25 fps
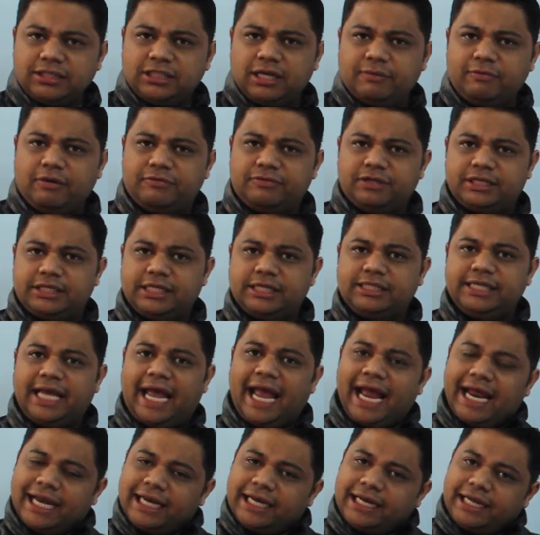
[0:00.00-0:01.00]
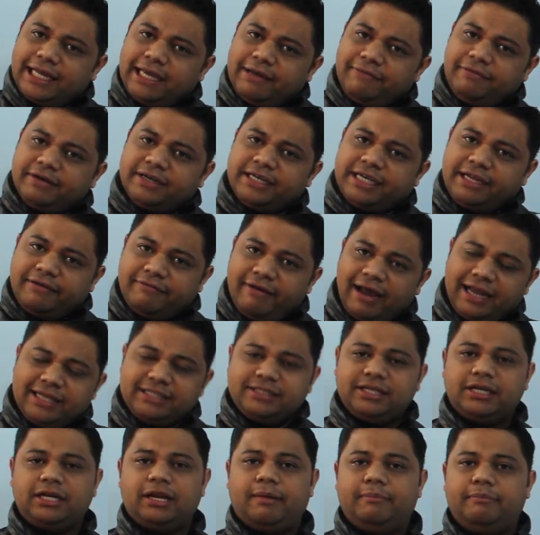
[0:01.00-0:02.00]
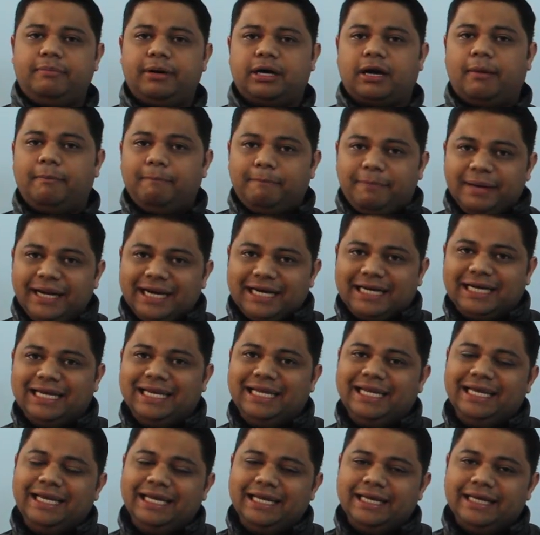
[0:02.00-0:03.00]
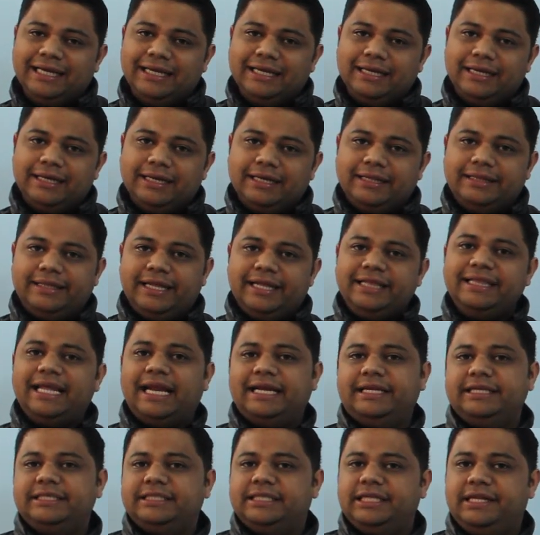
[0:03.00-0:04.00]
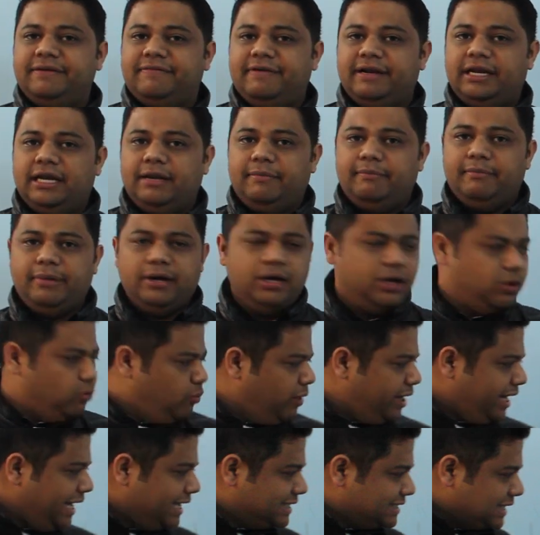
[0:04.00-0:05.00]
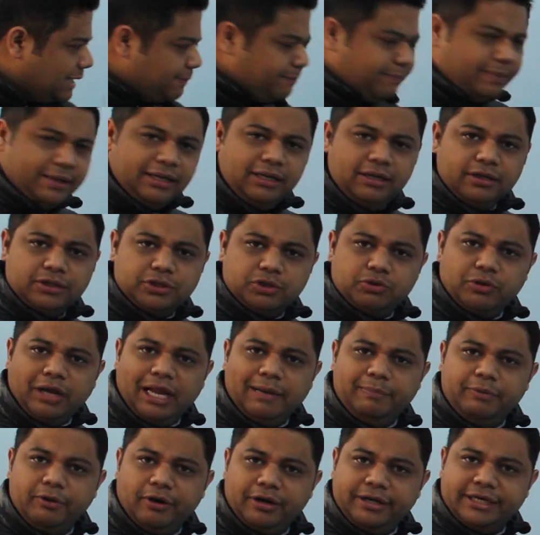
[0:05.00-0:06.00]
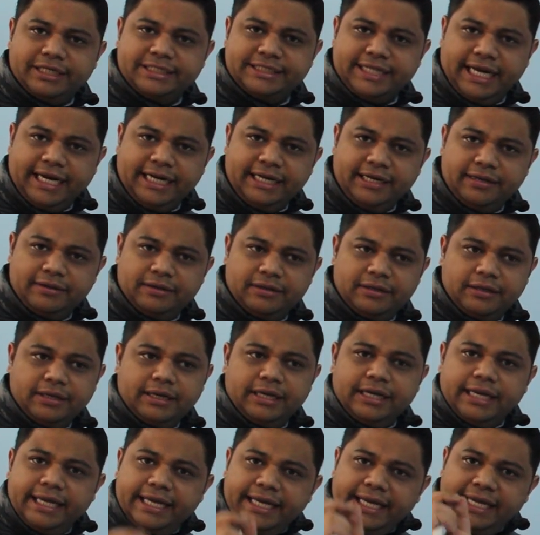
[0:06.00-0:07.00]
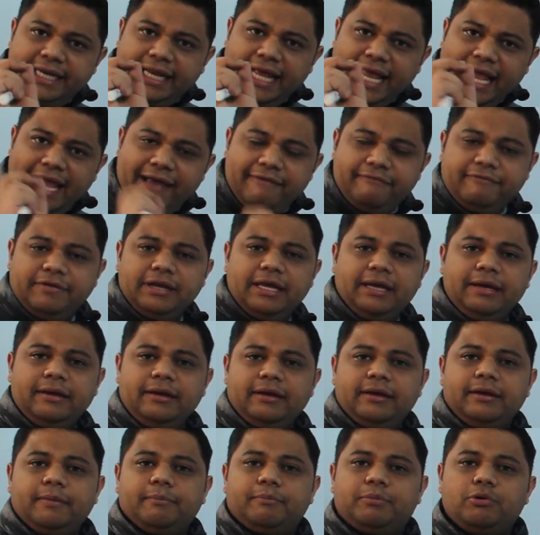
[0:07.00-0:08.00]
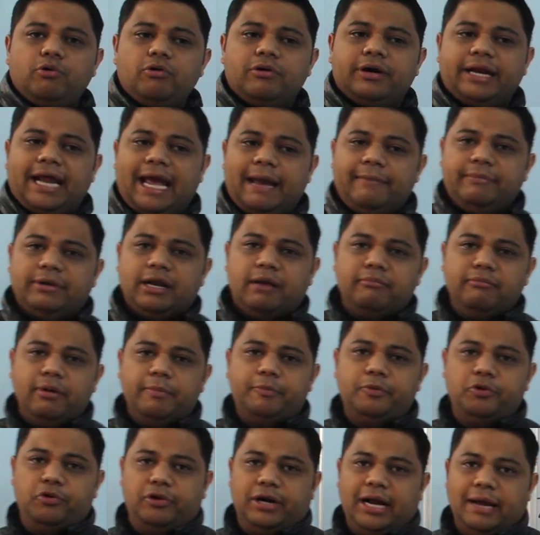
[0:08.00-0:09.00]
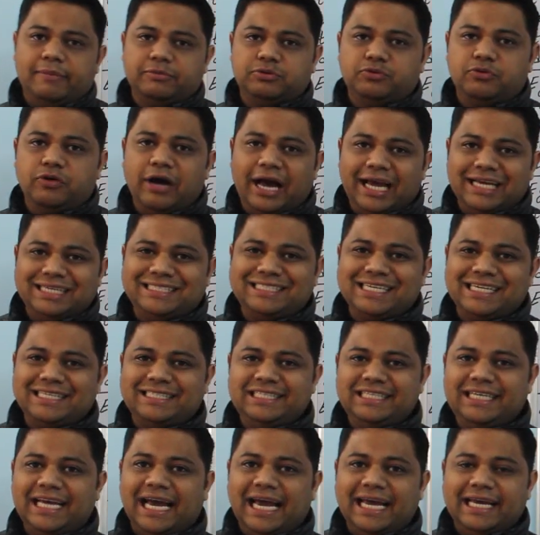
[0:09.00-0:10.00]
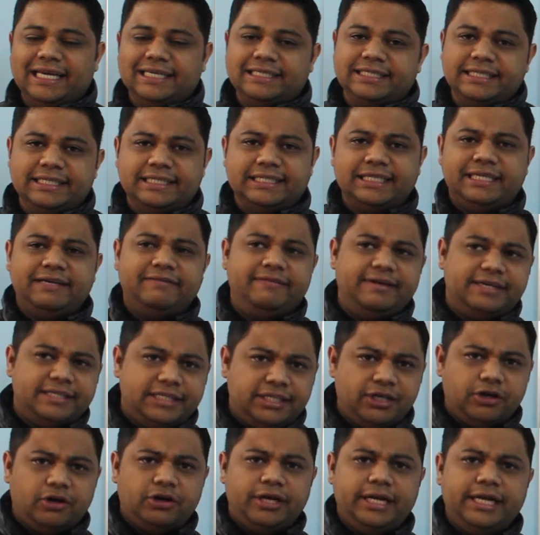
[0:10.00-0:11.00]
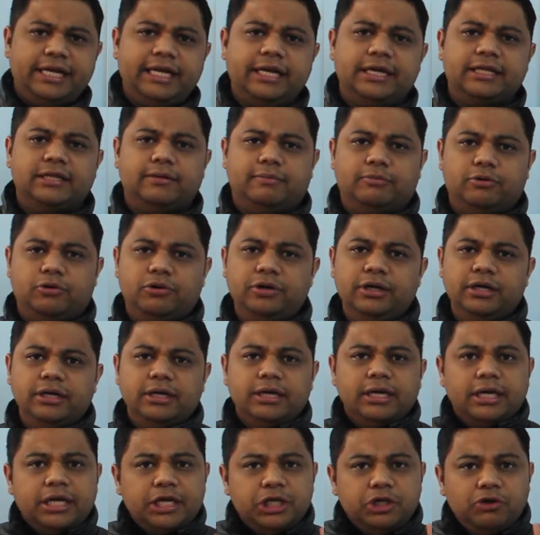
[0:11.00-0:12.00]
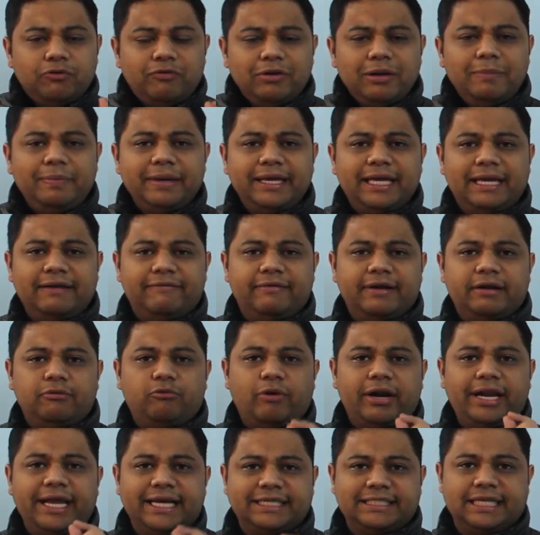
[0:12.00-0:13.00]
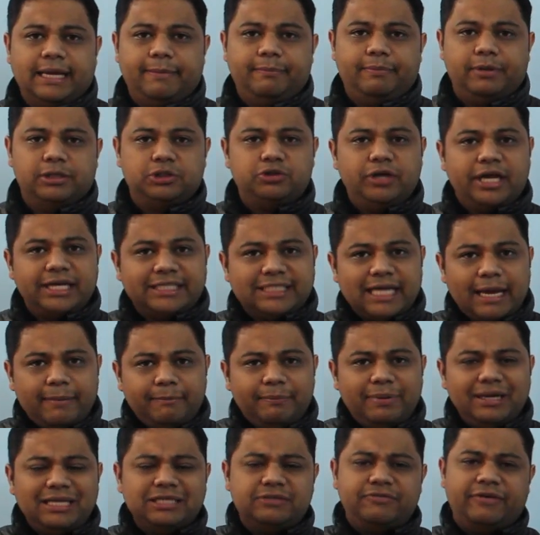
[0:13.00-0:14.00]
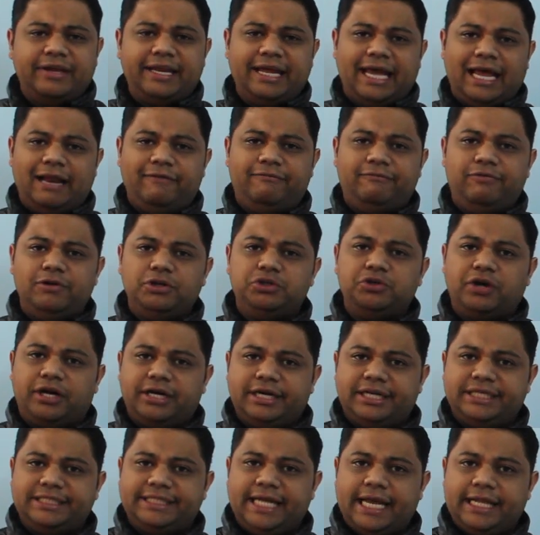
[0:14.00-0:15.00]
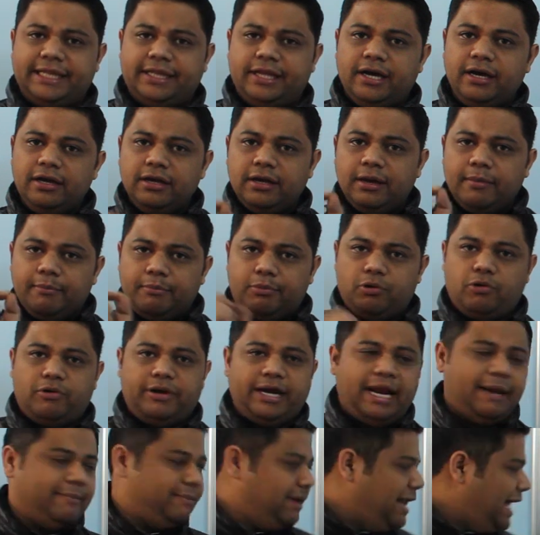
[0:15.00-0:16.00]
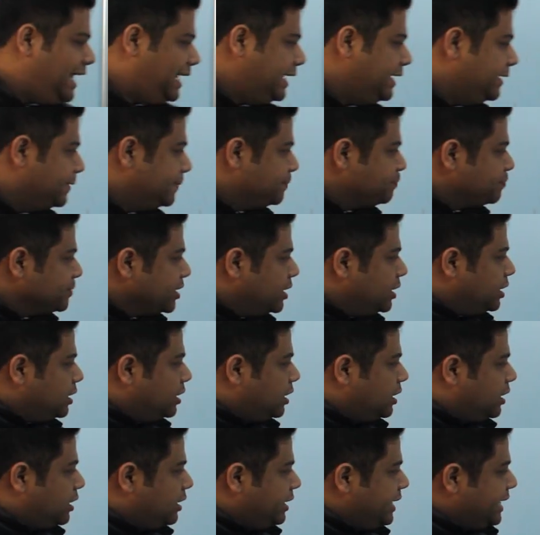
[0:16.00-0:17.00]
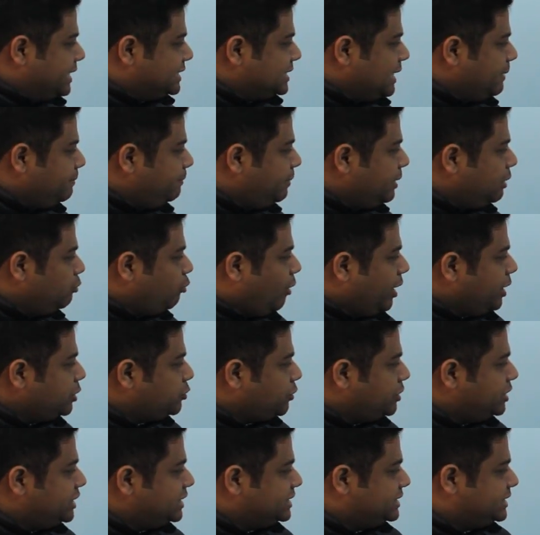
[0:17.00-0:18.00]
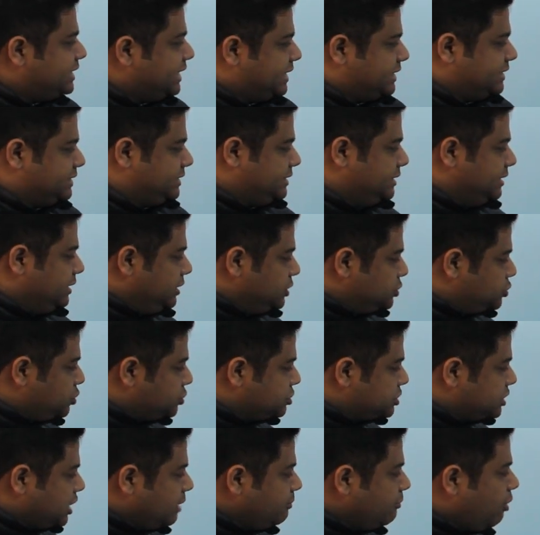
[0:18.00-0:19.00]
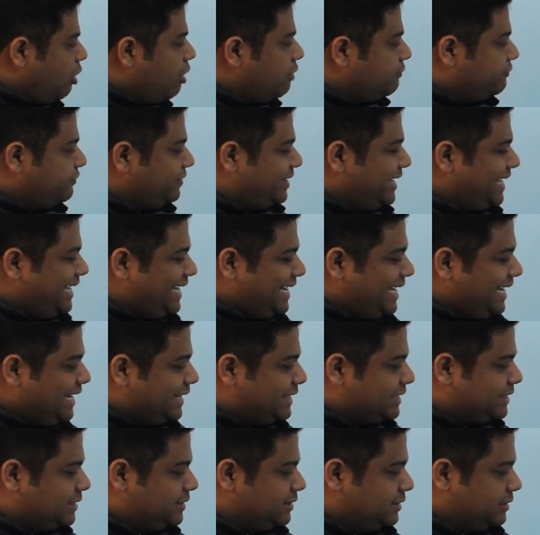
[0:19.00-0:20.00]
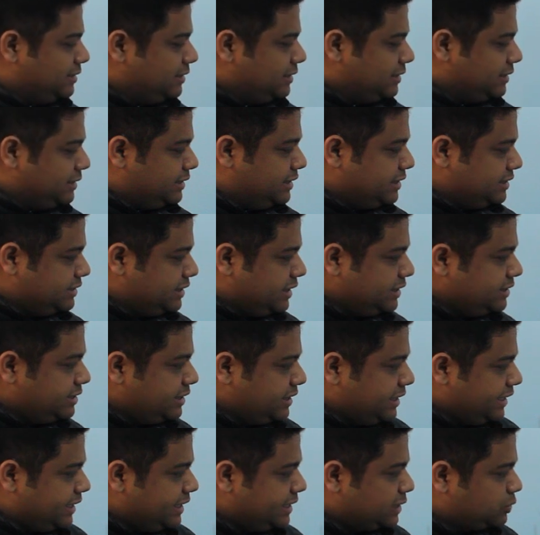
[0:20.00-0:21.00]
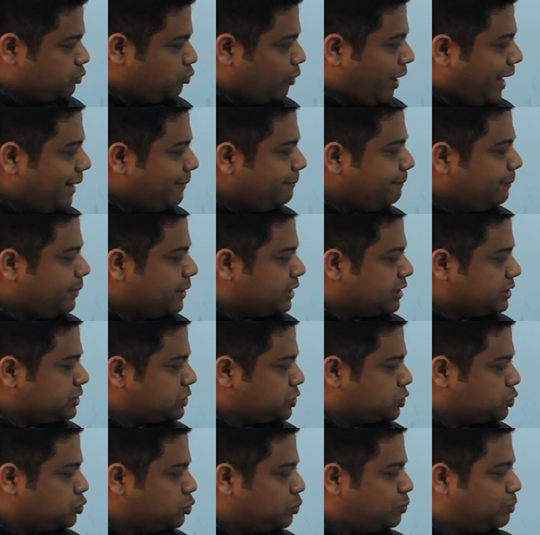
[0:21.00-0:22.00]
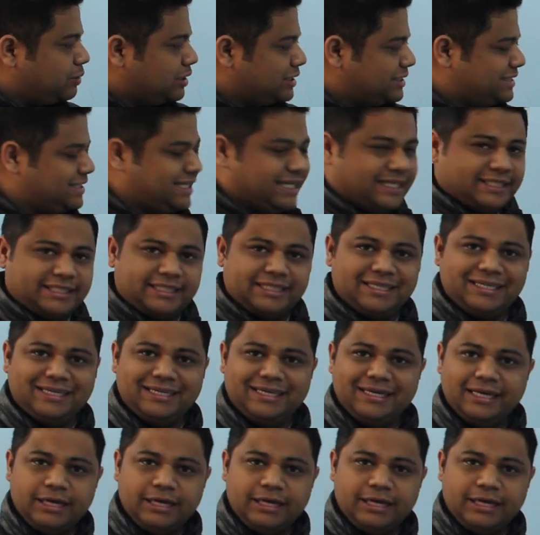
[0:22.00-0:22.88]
the sum of digits and if it divides the number completely, then that is Niven number. One example to help you understand. In every program, number programs for ICC, ISC, CBSE or any other board, you will be given one example. So example is very helpful to understand the program. Like example 126. So sum of it digit is 1 plus 2 plus 6,